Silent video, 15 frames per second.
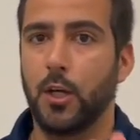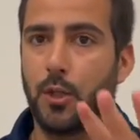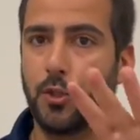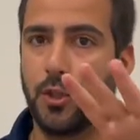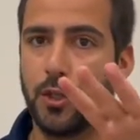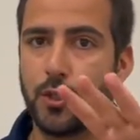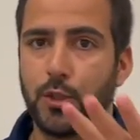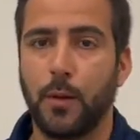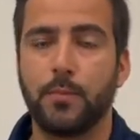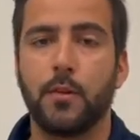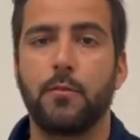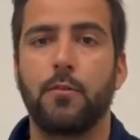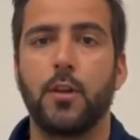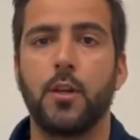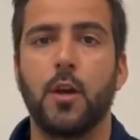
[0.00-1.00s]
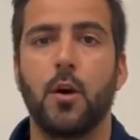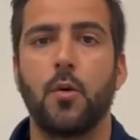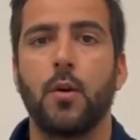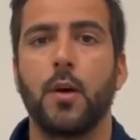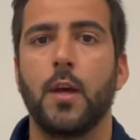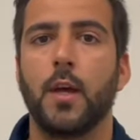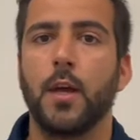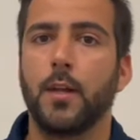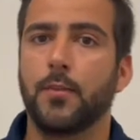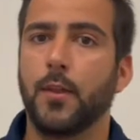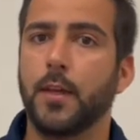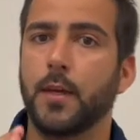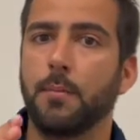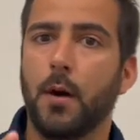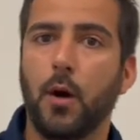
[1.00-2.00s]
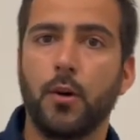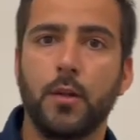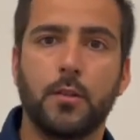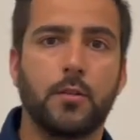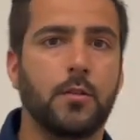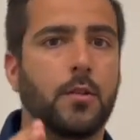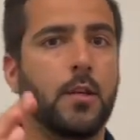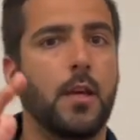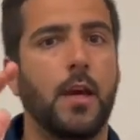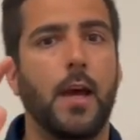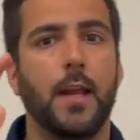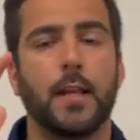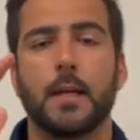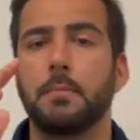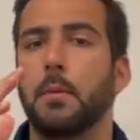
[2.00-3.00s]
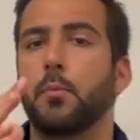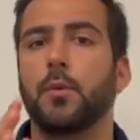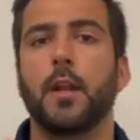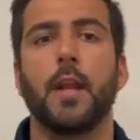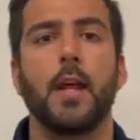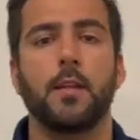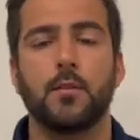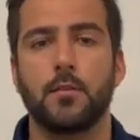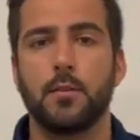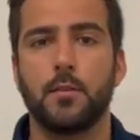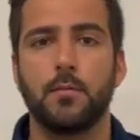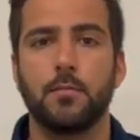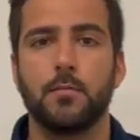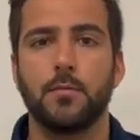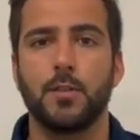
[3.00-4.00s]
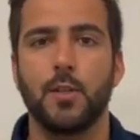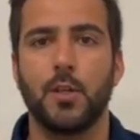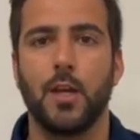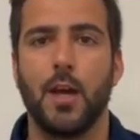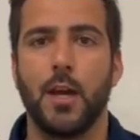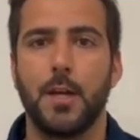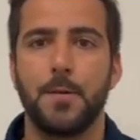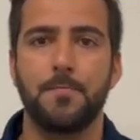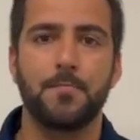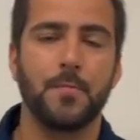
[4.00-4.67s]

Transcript: Just stop the video, think about it, and come up with an answer, okay?